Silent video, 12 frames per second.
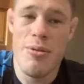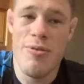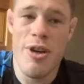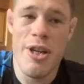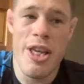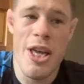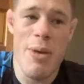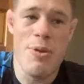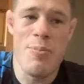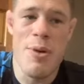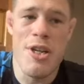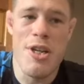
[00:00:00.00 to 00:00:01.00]
fight camp is
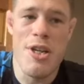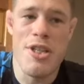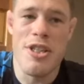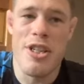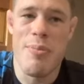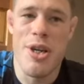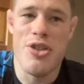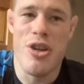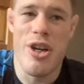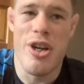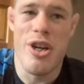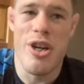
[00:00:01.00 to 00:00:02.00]
basically me trying
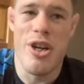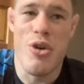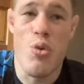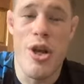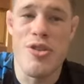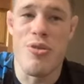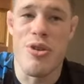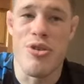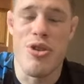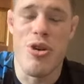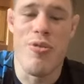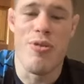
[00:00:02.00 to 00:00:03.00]
to wrestle
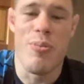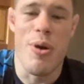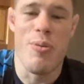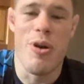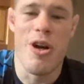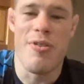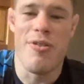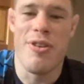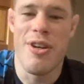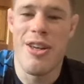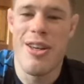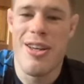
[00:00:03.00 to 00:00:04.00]
control from my wife.
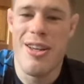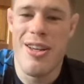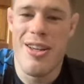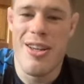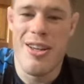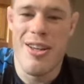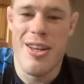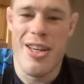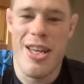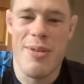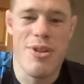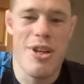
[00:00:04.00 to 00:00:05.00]
I
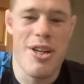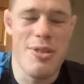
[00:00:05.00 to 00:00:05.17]
keep trying to